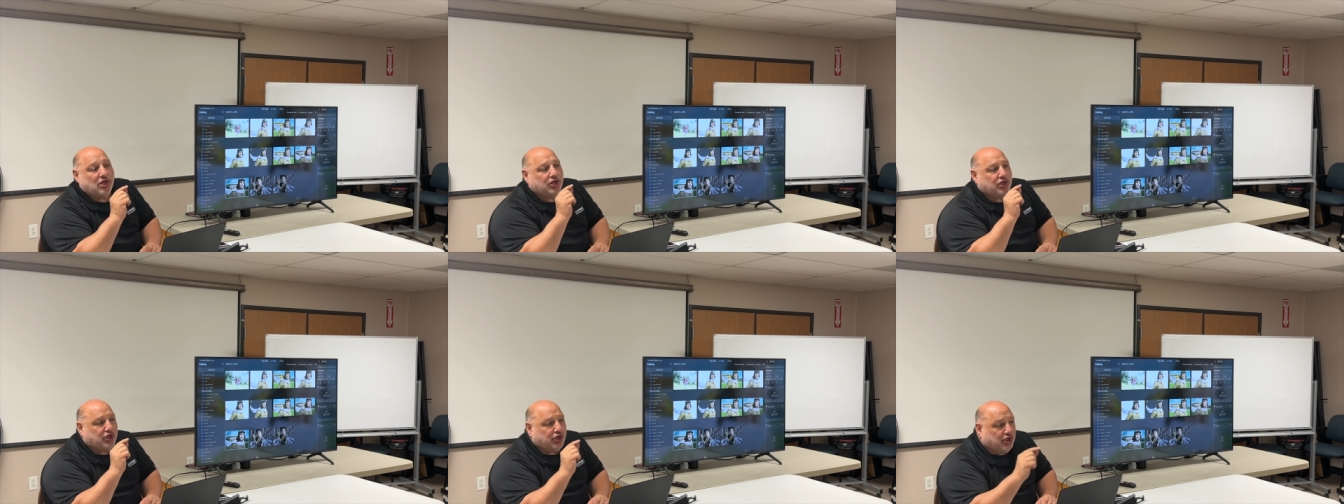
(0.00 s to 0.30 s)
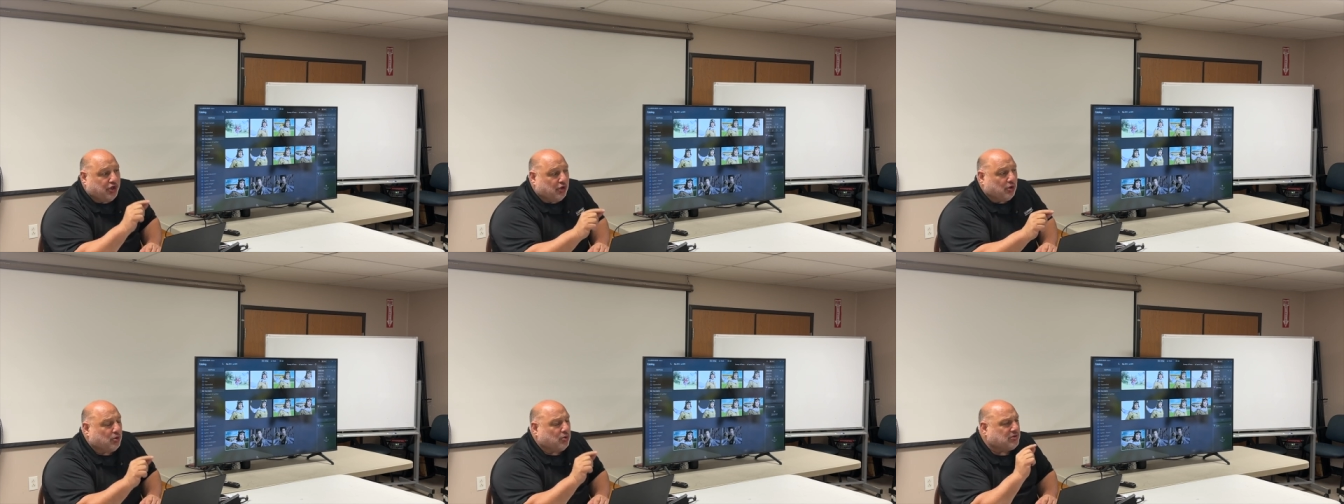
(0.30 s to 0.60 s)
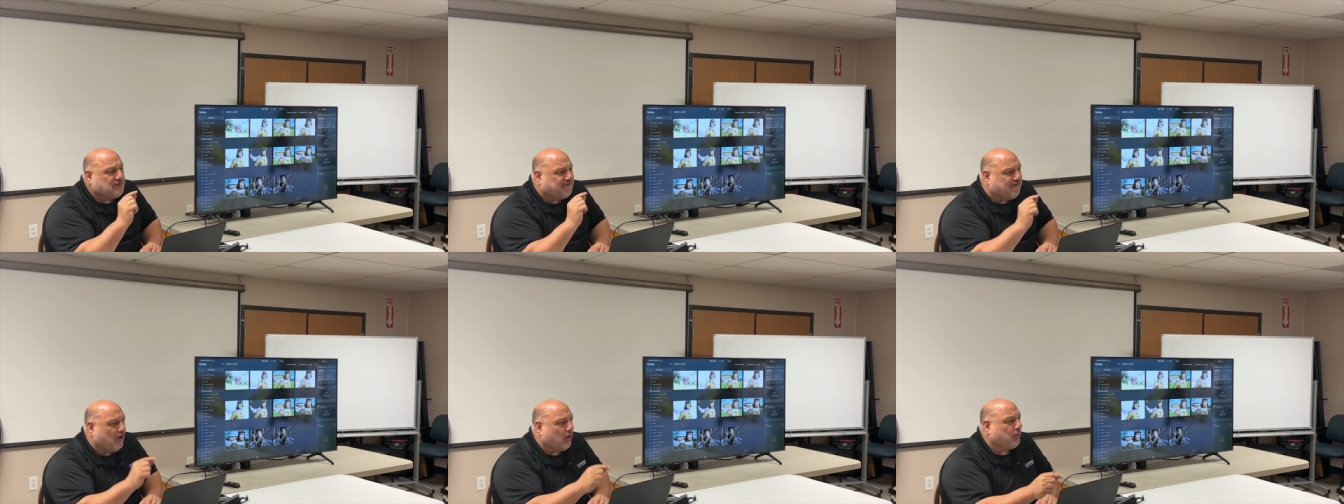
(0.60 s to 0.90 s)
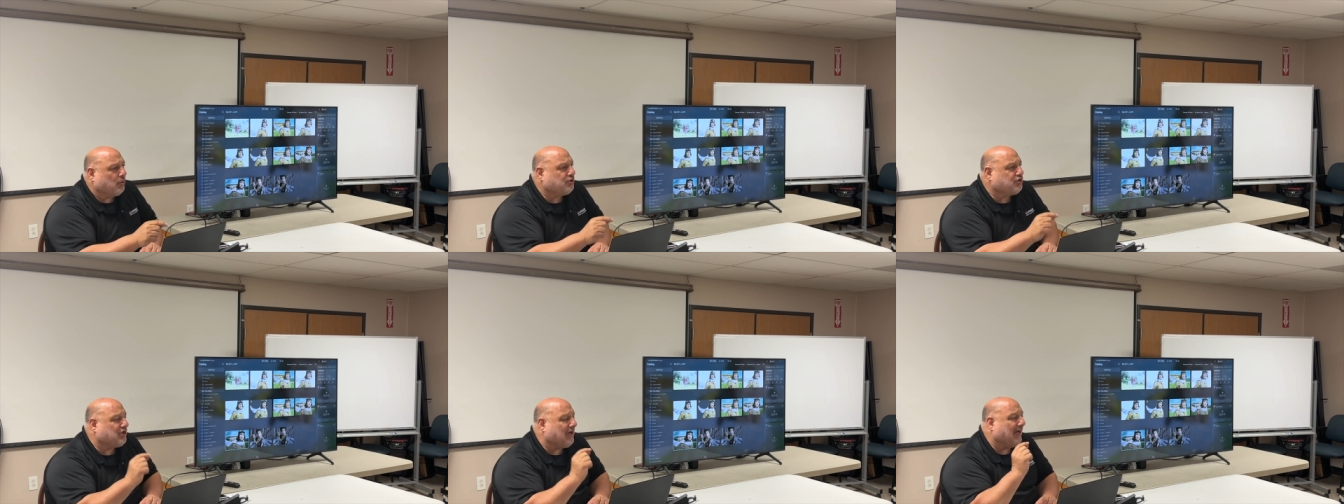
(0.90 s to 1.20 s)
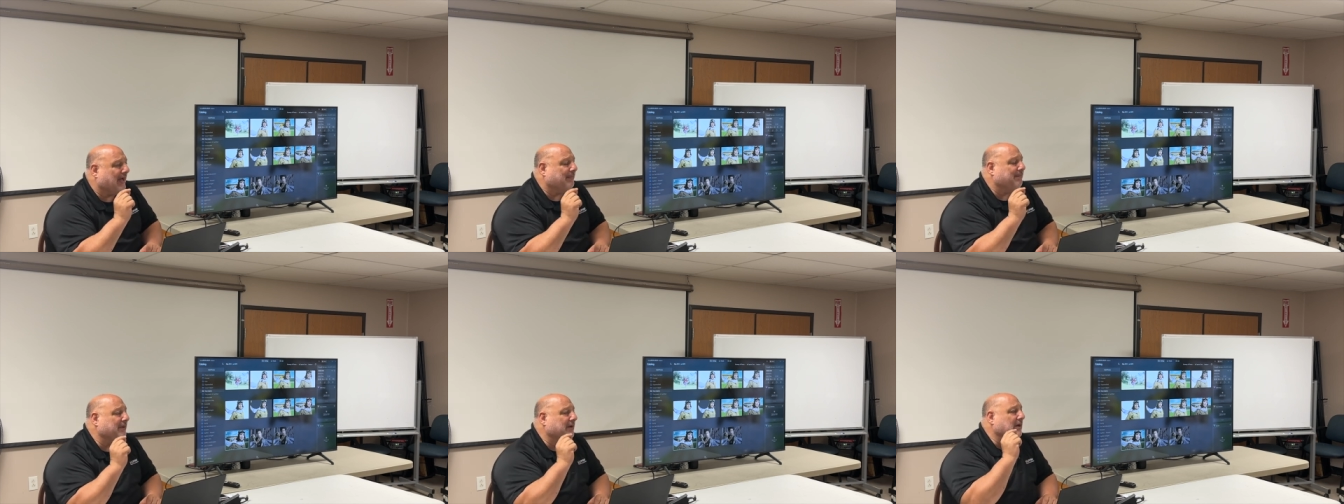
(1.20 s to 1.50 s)
Use
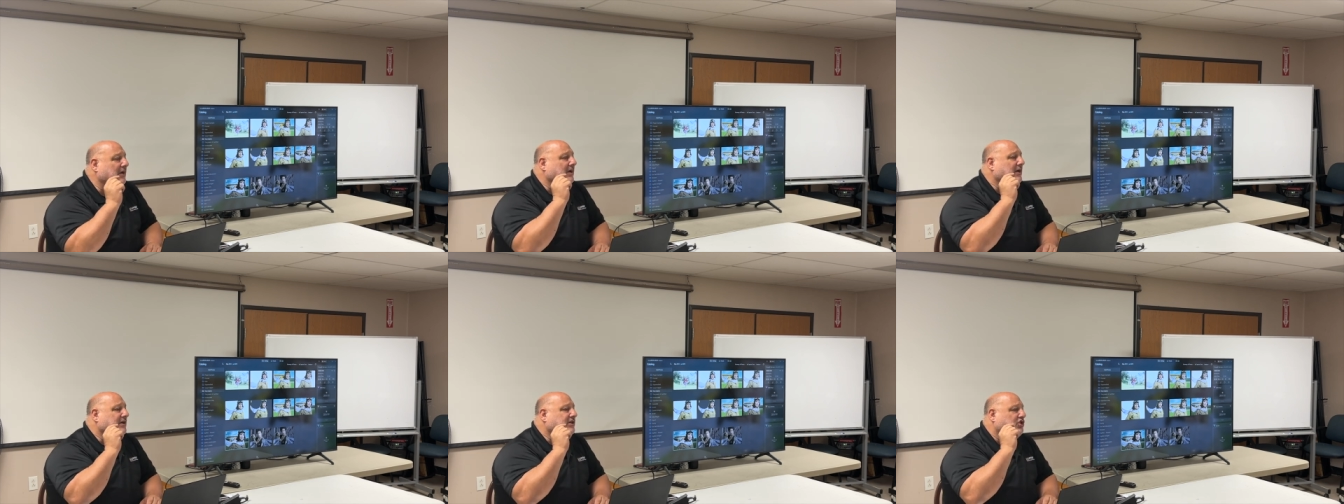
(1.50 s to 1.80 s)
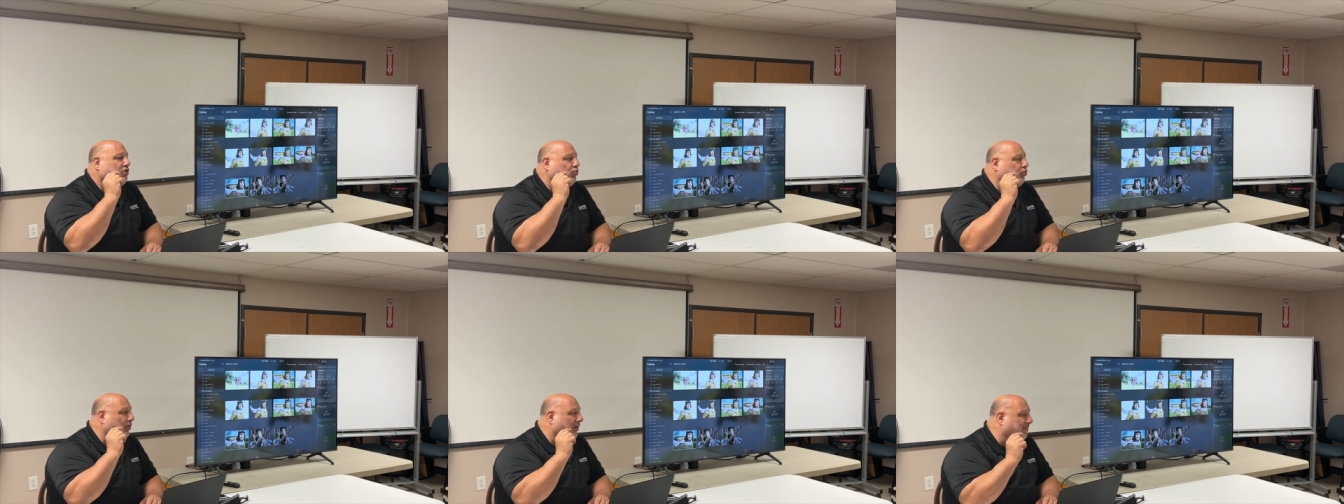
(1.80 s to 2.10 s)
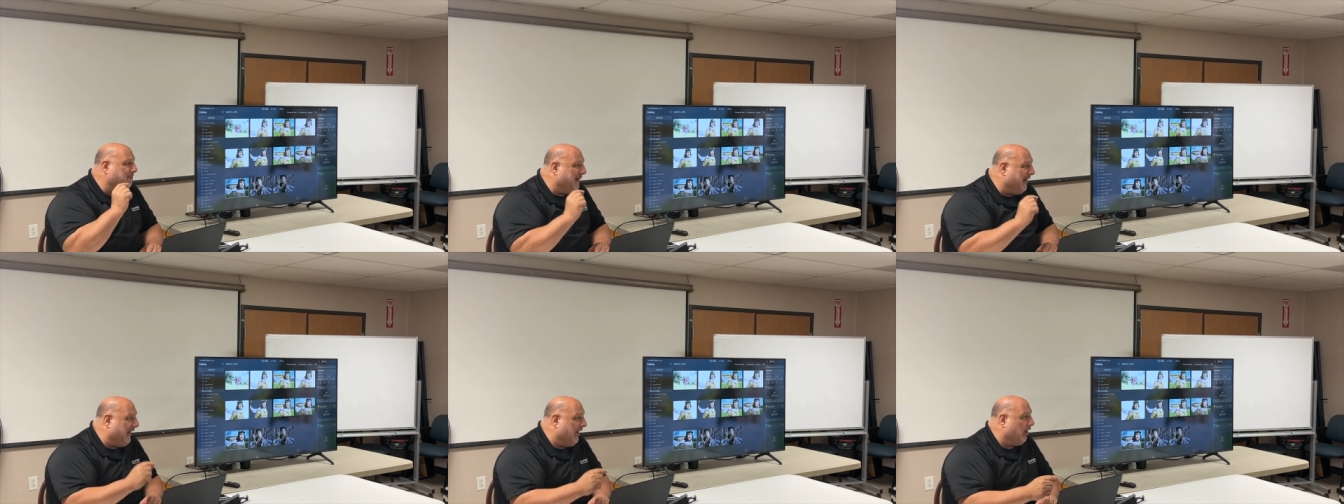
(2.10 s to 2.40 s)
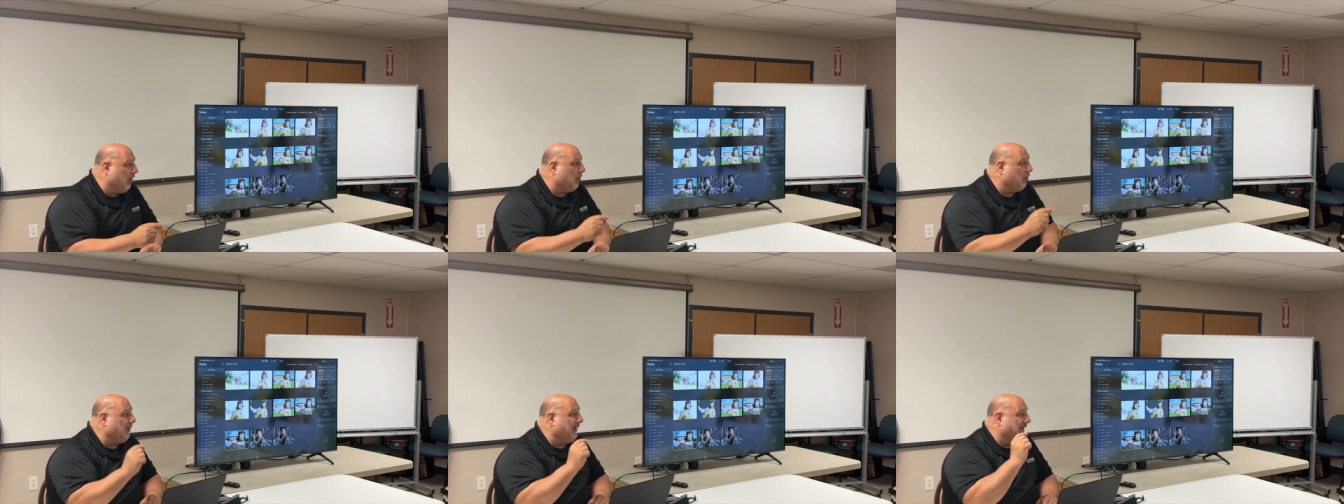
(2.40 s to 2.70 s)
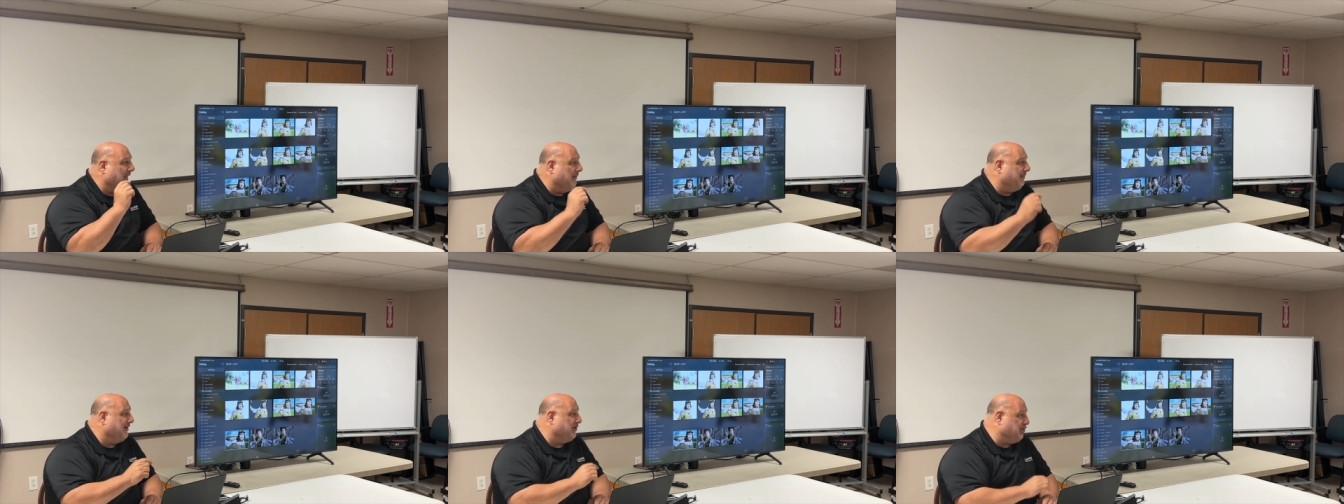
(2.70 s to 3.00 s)
Photoshop to repair
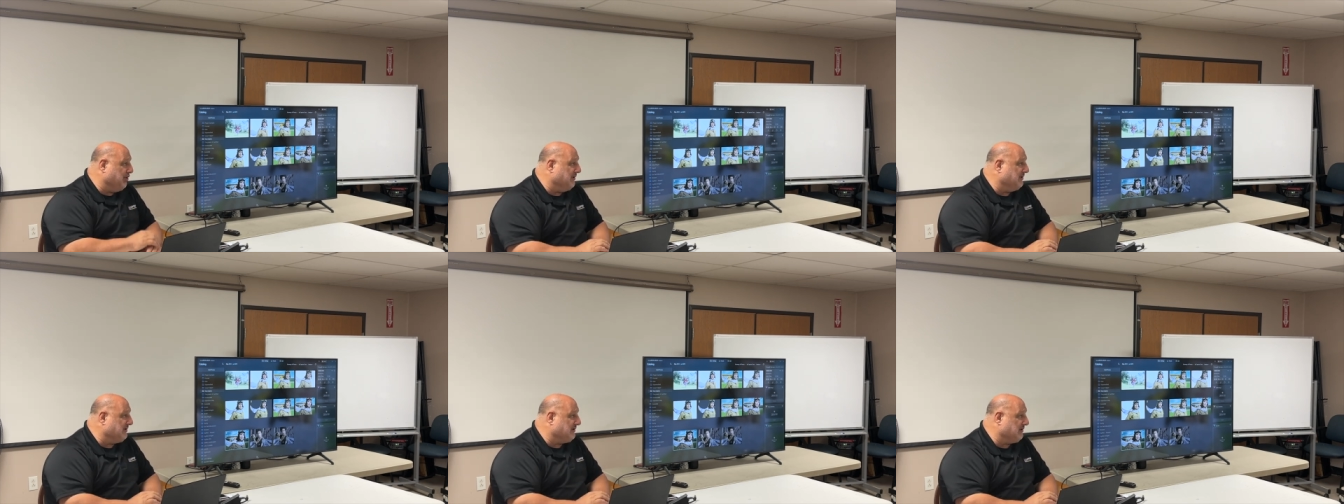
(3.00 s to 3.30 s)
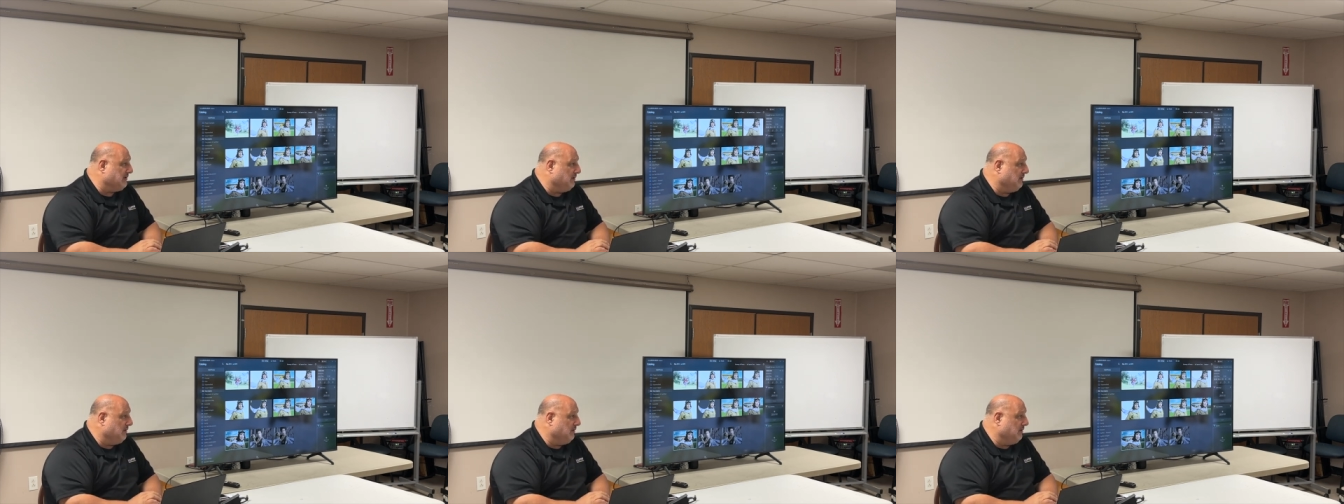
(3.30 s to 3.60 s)
images.